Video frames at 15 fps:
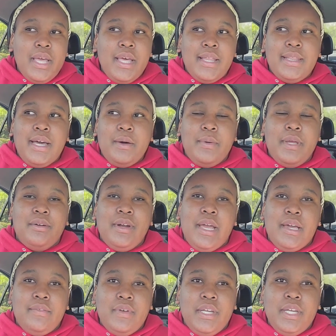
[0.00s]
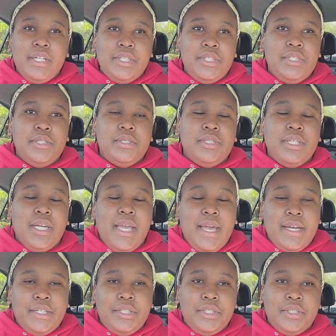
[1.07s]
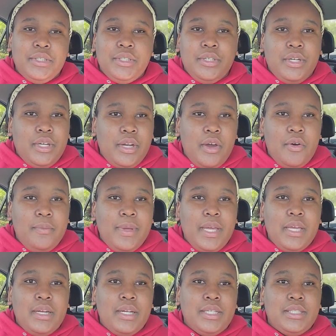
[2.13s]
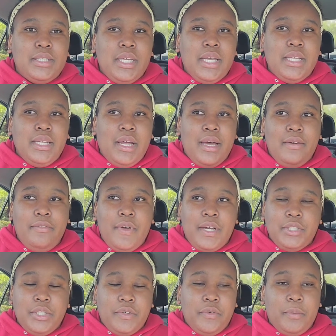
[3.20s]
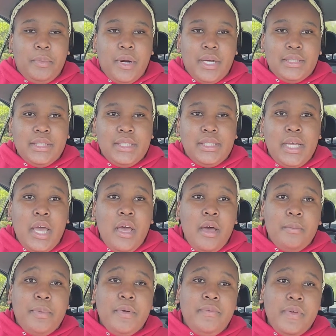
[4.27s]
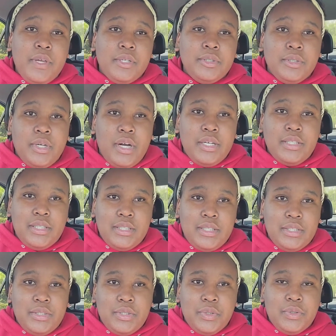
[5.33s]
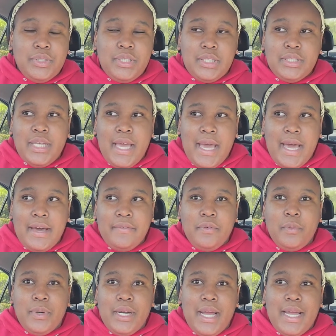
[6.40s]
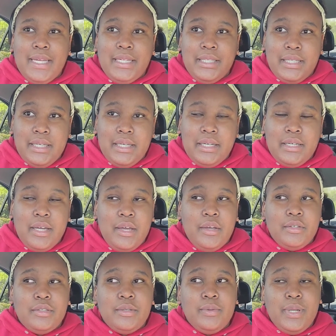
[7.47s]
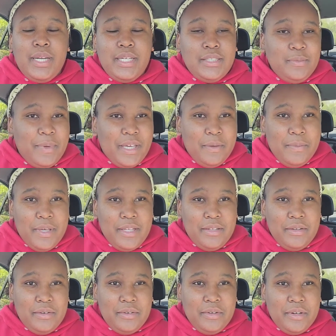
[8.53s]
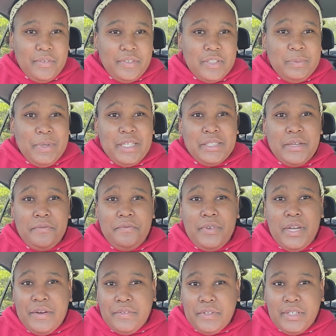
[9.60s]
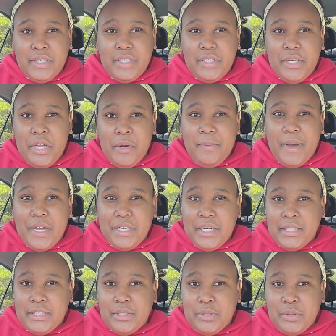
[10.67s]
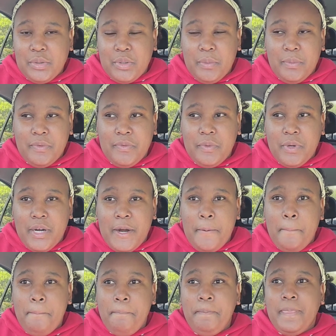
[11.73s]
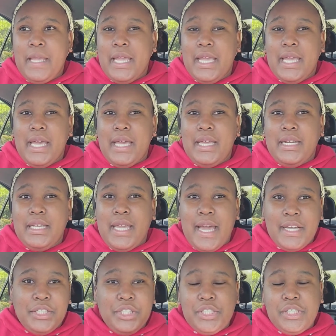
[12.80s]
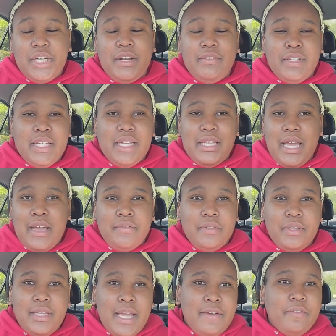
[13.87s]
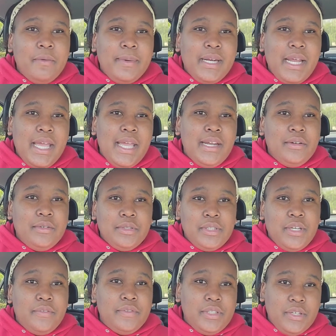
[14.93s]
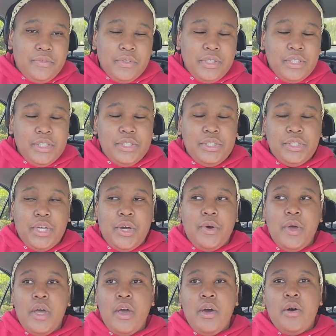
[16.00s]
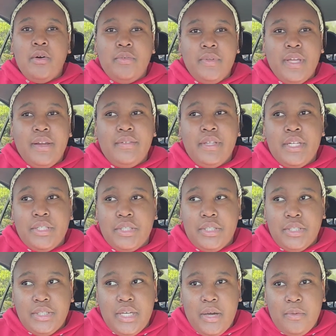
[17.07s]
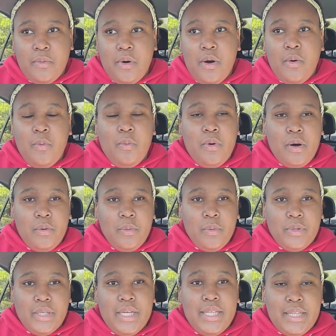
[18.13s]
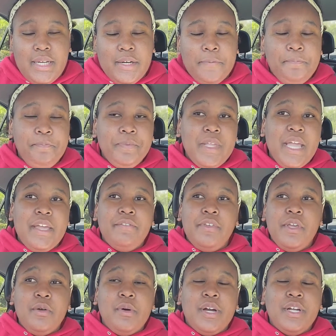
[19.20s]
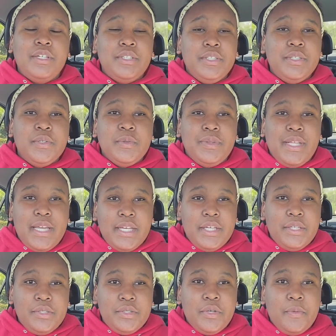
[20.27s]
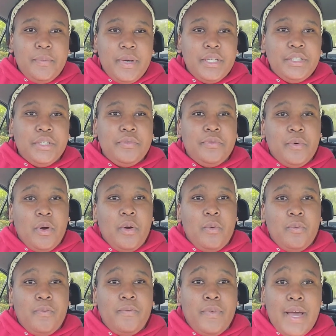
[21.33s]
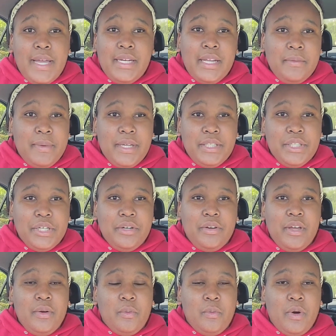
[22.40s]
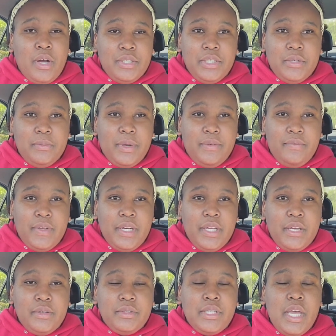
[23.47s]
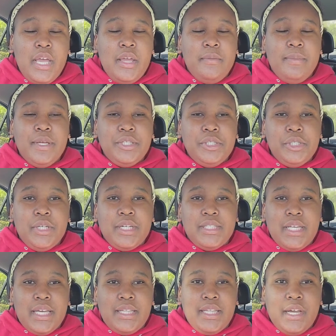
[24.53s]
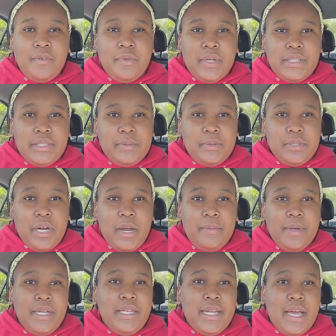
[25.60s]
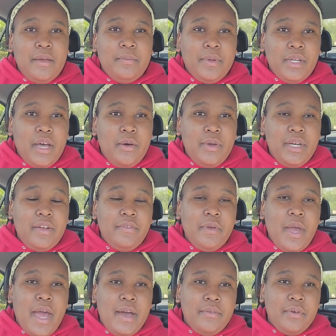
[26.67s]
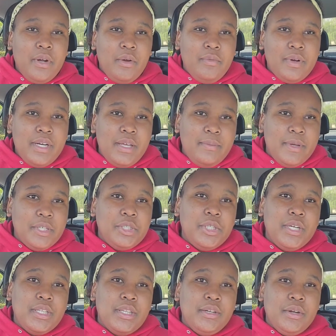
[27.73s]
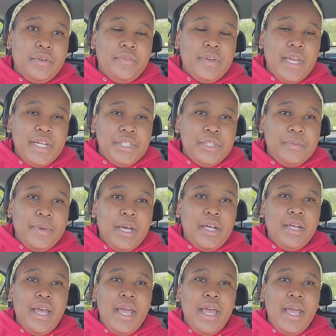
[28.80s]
that way i don't have any issues and the cashiers already know me and it's a lot faster of a process but fingers crossed that this store does have what i need so it is making me a little nervous because i've never couponed at the store before and cashiers and everything everybody handles stuff differently so hopefully everything turns out well while we were in there if you are new thank you so much for finding my channel and watching my videos make sure you guys hit that red subscribe button down below and if you haven't already make sure you hit the notification bell